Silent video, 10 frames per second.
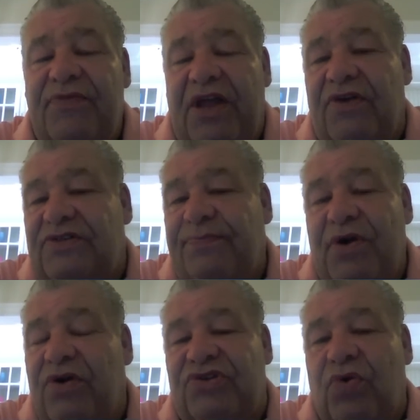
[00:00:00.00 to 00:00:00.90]
that your
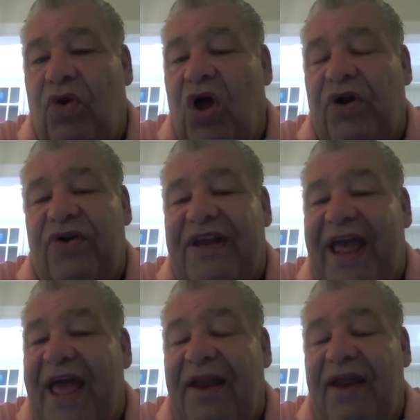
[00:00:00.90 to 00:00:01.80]
spirit is no longer
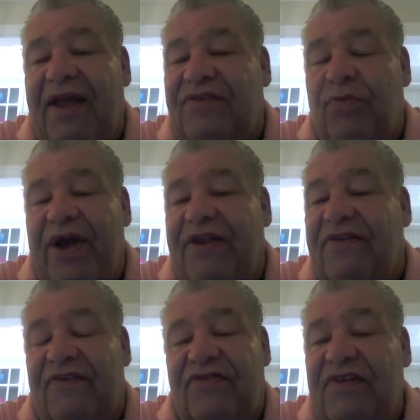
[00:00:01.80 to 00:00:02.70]
dead as the
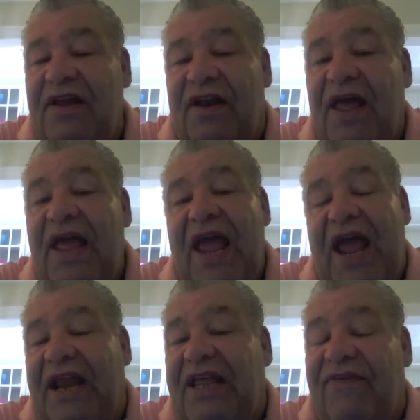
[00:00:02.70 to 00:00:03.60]
wages of sin
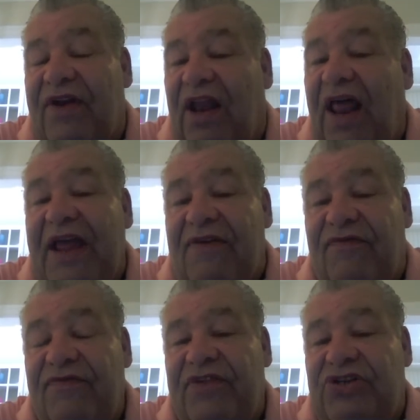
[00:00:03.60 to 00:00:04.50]
and given
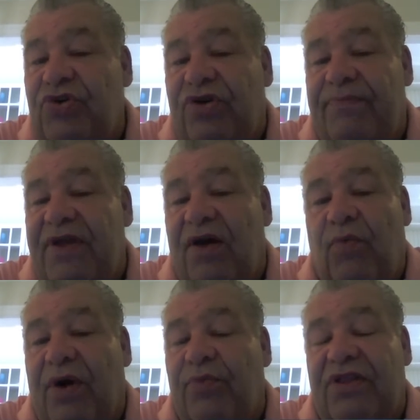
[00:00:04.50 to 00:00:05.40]
life that you could be at
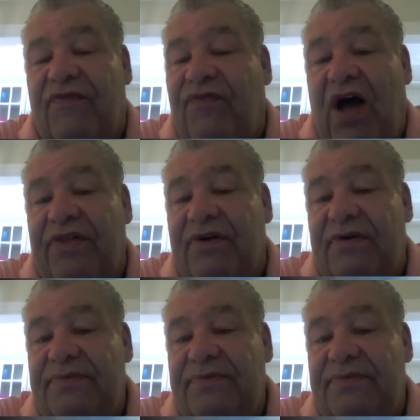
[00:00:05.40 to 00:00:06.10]
one with the Father.